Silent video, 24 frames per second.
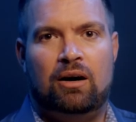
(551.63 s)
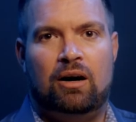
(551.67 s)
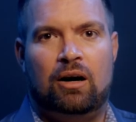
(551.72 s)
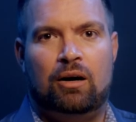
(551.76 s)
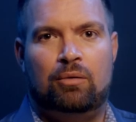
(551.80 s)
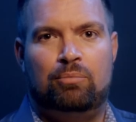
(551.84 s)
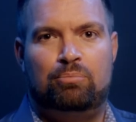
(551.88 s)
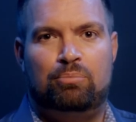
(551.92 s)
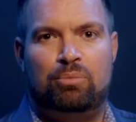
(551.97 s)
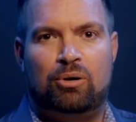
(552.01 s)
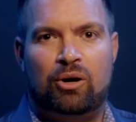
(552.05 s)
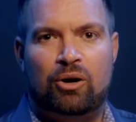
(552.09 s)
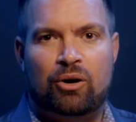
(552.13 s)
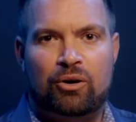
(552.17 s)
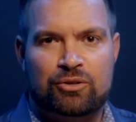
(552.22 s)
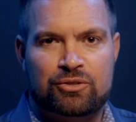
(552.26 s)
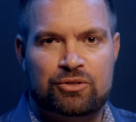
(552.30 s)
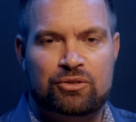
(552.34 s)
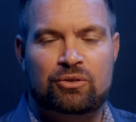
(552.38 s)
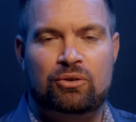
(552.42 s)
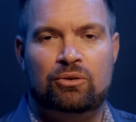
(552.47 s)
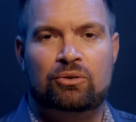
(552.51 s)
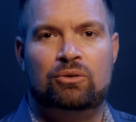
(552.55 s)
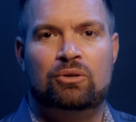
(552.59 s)
our
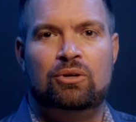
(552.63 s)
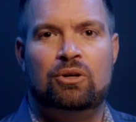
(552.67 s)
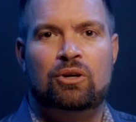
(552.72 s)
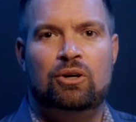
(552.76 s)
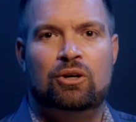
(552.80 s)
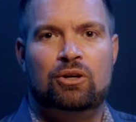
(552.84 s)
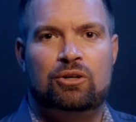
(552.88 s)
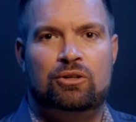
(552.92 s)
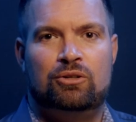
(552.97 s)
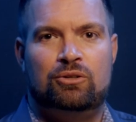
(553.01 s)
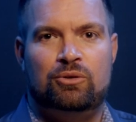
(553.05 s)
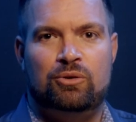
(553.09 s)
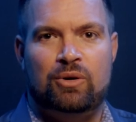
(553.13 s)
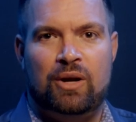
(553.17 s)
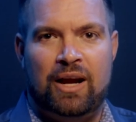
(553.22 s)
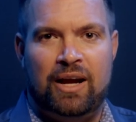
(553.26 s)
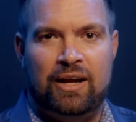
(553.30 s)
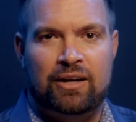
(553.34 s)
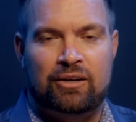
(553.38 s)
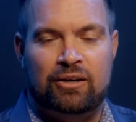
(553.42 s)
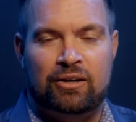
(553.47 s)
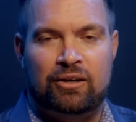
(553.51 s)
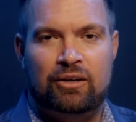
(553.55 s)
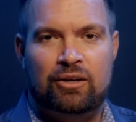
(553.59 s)
personal
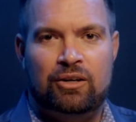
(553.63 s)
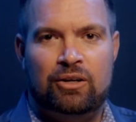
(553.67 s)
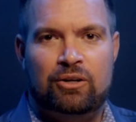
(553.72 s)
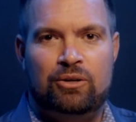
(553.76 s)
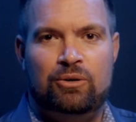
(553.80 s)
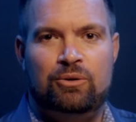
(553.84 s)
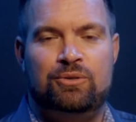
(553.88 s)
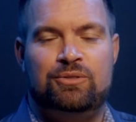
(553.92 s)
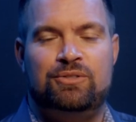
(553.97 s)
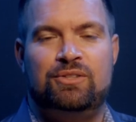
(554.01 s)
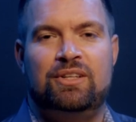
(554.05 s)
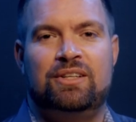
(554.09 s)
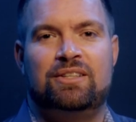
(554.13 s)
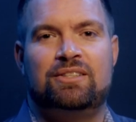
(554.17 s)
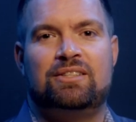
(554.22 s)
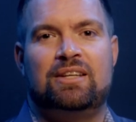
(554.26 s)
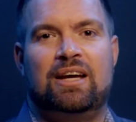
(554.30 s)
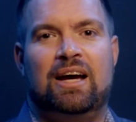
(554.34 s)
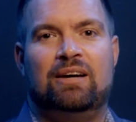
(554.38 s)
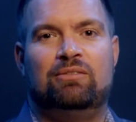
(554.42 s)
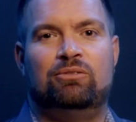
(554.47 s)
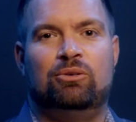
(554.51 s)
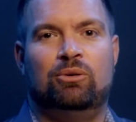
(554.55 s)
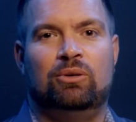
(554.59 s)
creator who seeks
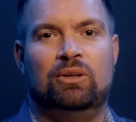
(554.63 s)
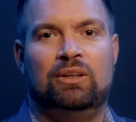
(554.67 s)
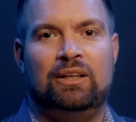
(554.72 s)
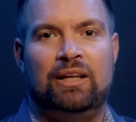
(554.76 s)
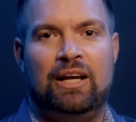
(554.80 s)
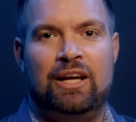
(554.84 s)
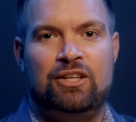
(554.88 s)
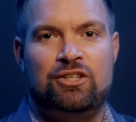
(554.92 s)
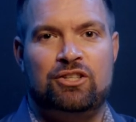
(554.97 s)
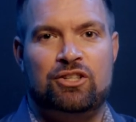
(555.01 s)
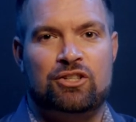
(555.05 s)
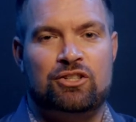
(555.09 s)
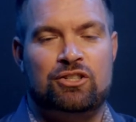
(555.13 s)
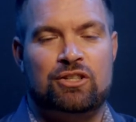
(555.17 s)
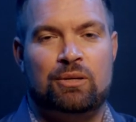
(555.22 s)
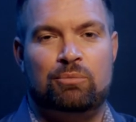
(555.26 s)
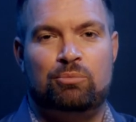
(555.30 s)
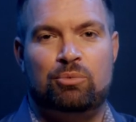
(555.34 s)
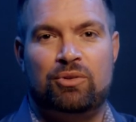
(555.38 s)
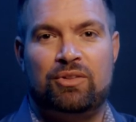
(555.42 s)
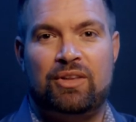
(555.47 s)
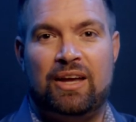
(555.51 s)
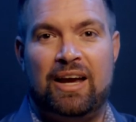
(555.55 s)
to have a relationship